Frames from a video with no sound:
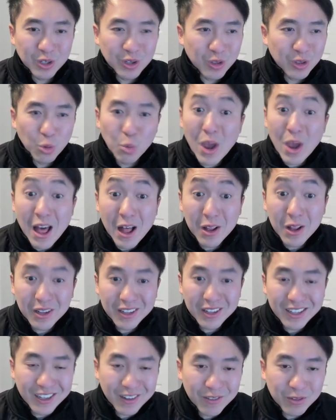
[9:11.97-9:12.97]

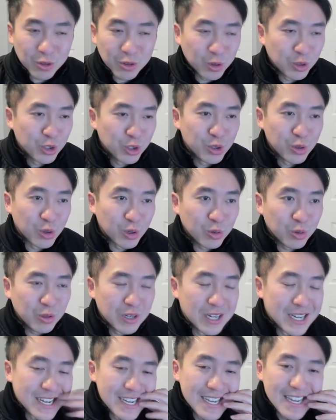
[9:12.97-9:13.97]
well of Urdur.
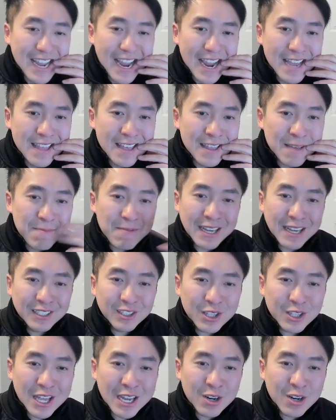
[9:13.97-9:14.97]
And then they
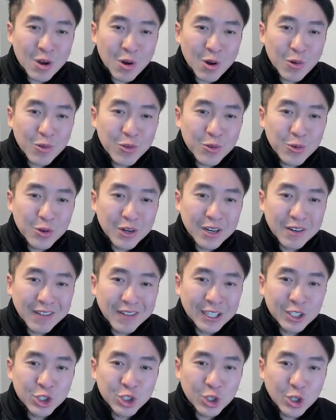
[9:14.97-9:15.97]
basically then go through an
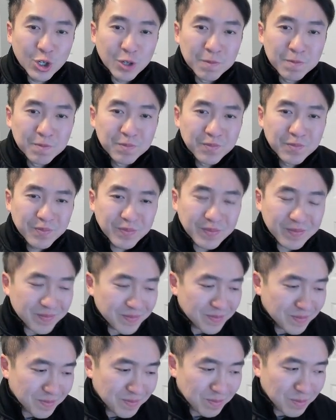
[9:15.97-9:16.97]
adventure
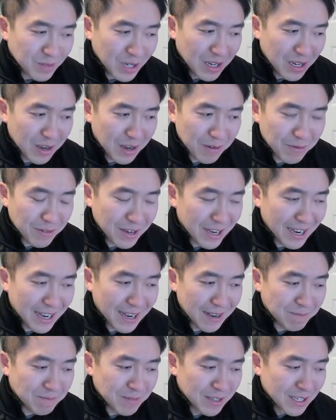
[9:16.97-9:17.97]

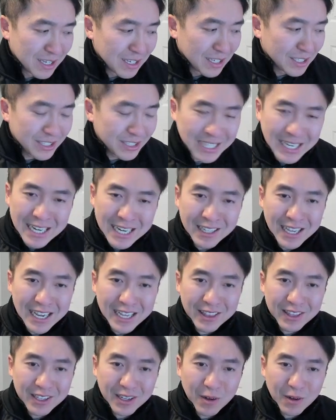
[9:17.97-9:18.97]
of seeing,
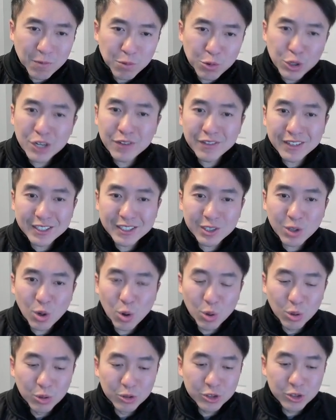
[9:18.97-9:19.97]
like, the previous
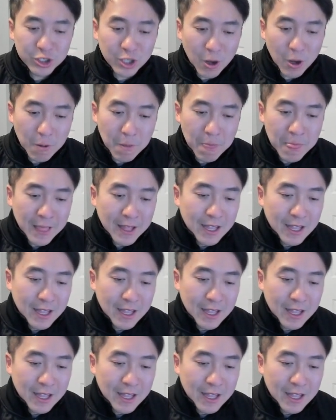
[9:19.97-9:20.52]
hold. So,